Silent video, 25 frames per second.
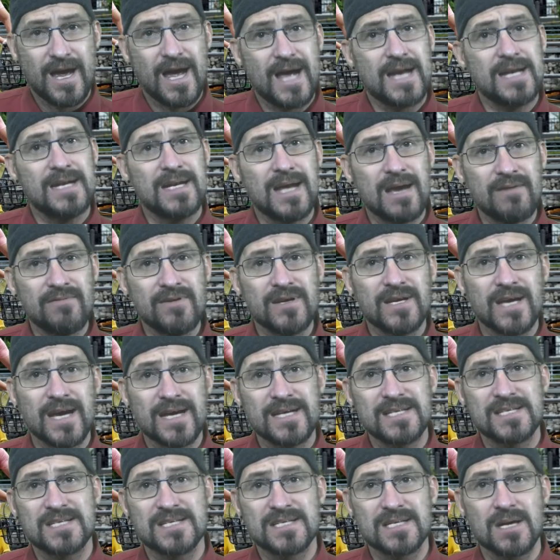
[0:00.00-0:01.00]
and
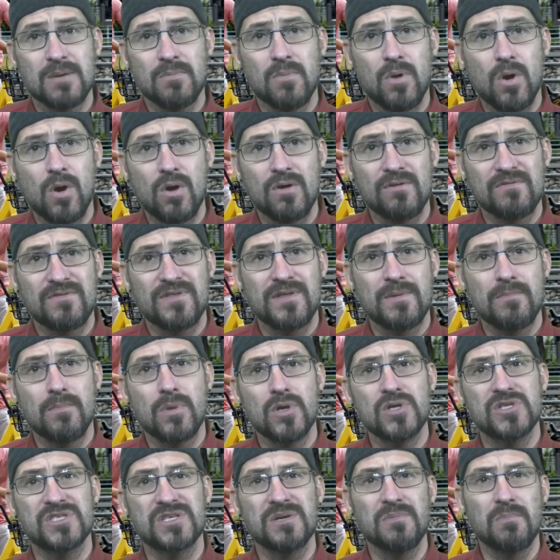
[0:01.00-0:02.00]
navigate some of the
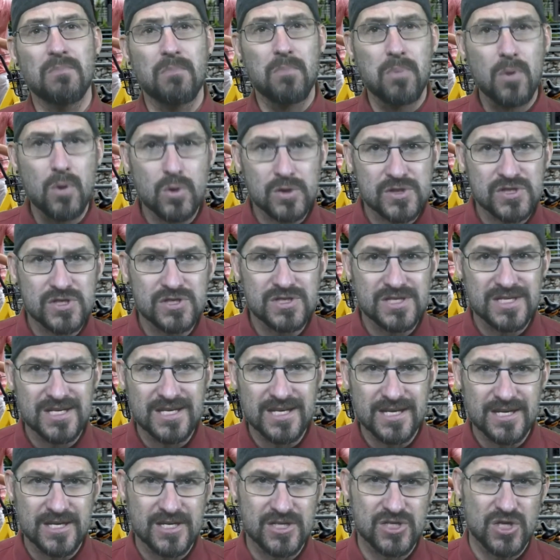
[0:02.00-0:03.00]
most important
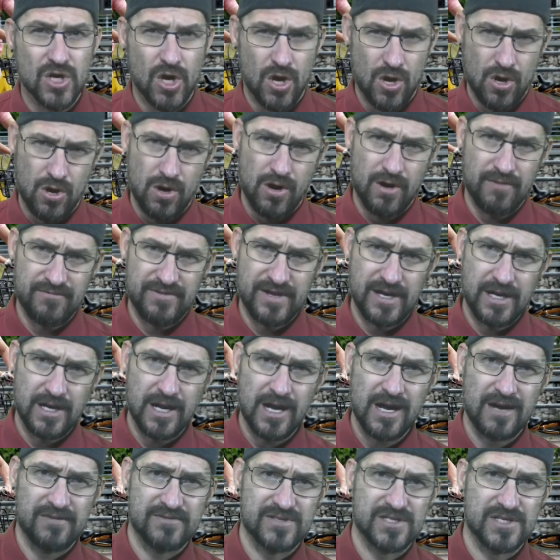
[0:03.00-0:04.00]
years of their
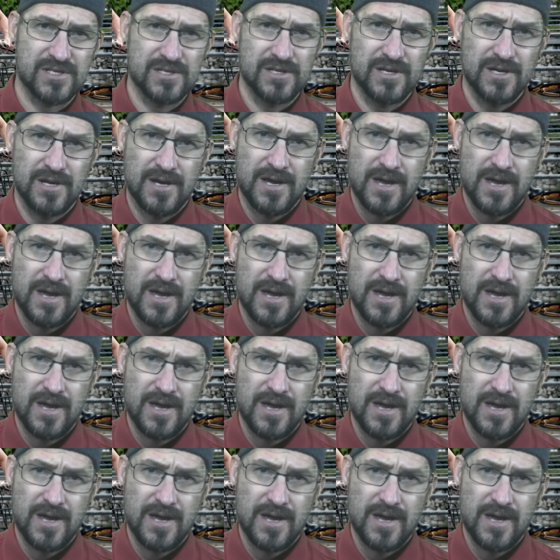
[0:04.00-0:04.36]
lives,